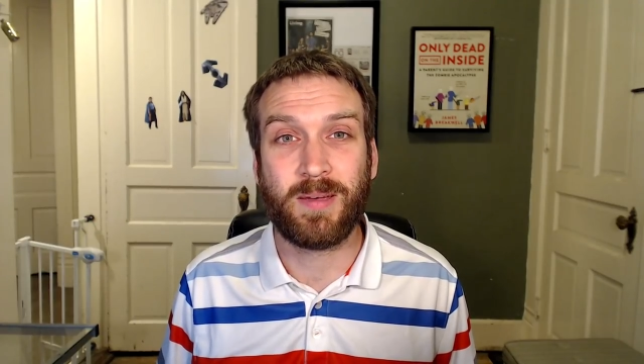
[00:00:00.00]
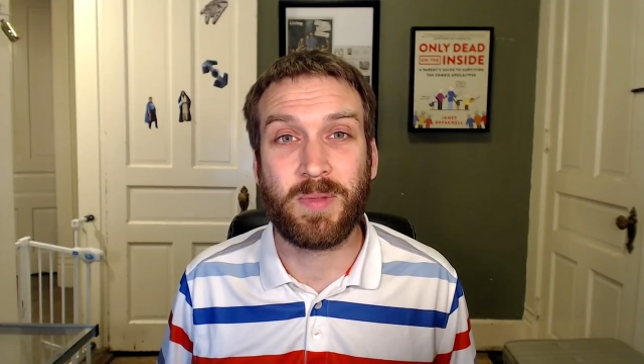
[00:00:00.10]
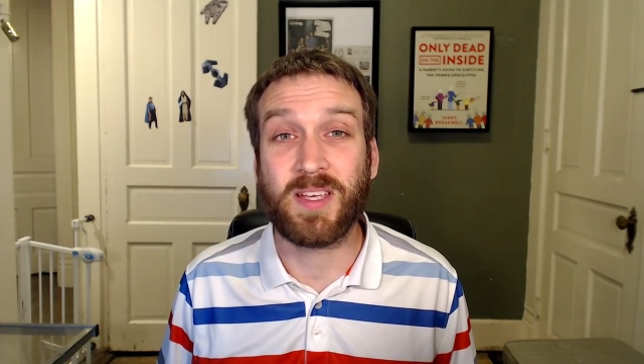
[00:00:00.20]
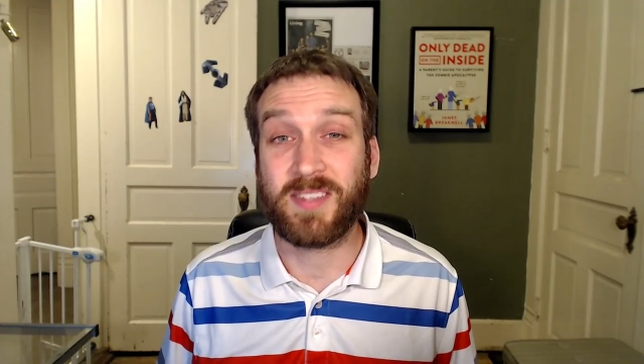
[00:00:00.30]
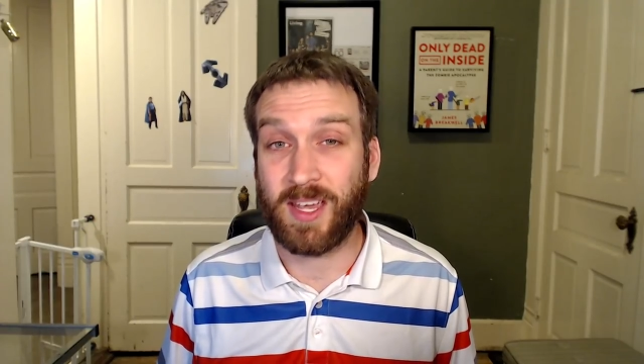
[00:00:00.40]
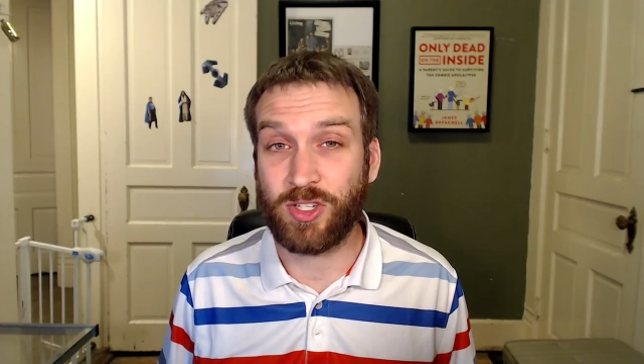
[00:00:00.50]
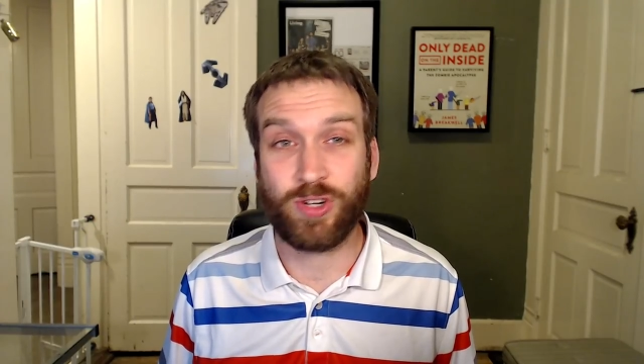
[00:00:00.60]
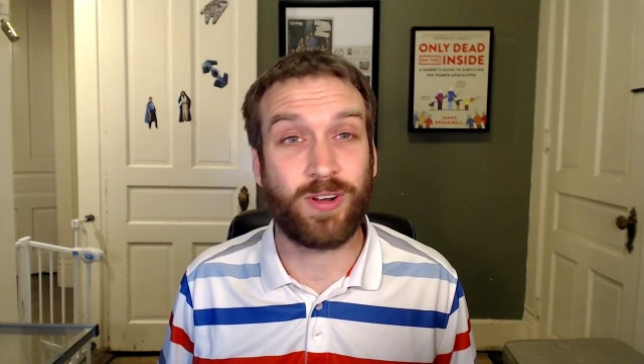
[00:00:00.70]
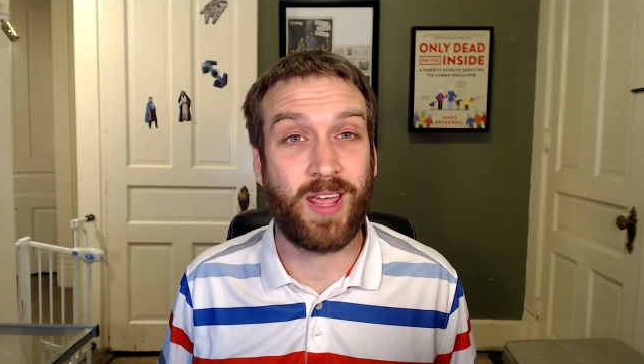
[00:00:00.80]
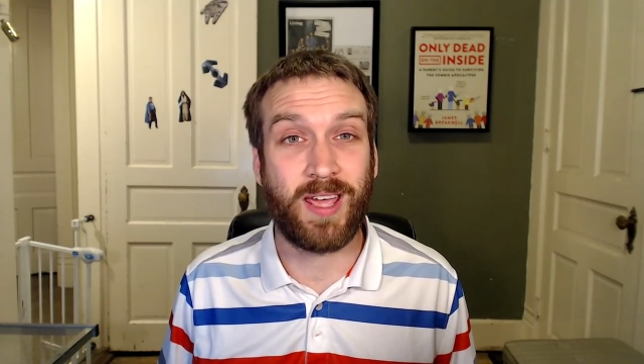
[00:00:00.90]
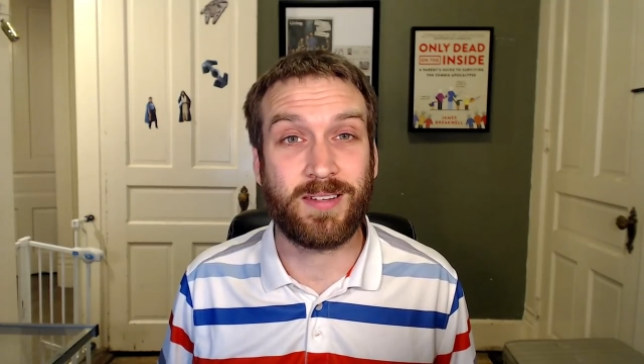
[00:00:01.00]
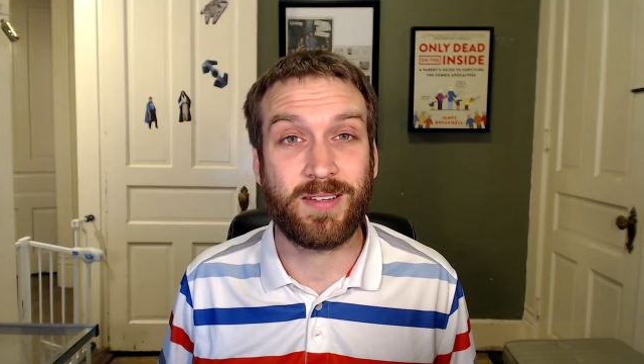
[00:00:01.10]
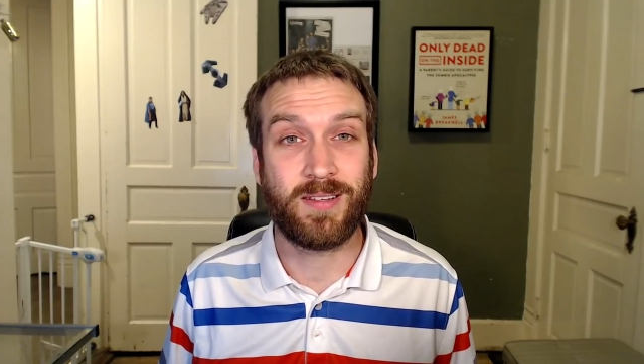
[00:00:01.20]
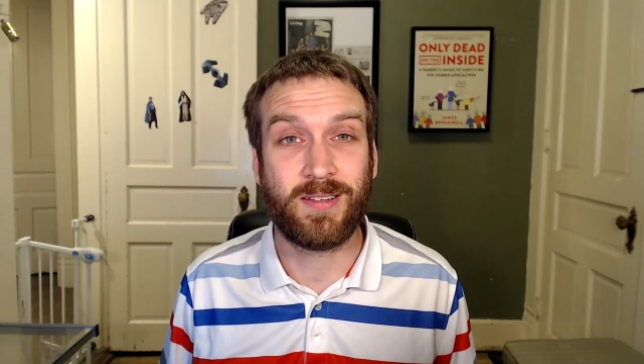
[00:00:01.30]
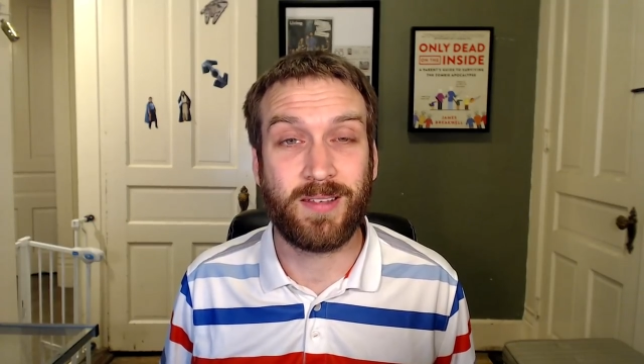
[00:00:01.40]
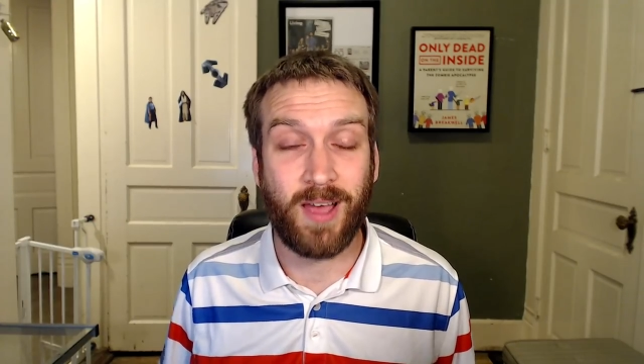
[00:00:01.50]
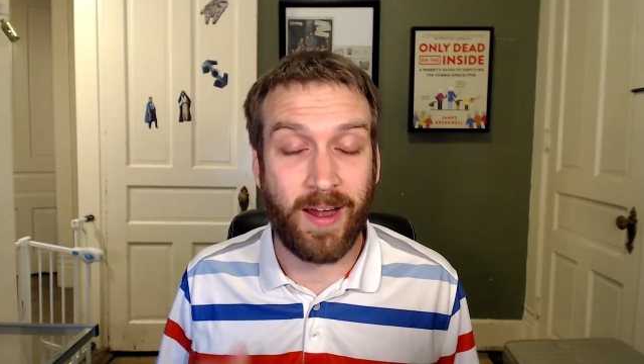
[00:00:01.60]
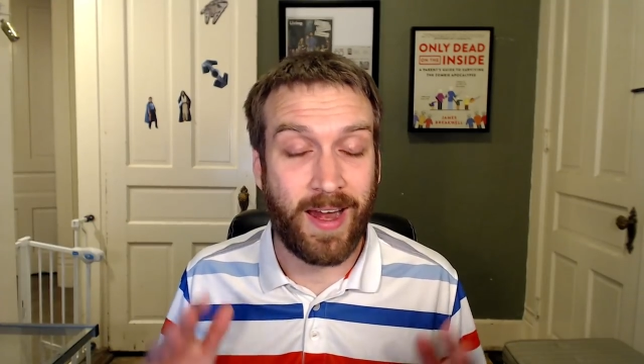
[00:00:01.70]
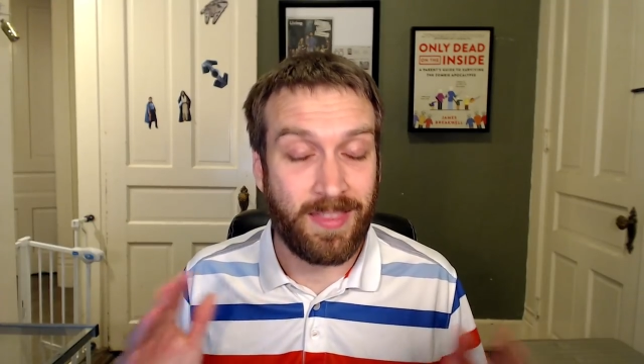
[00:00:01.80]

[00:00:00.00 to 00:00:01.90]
because I sure can't. All right,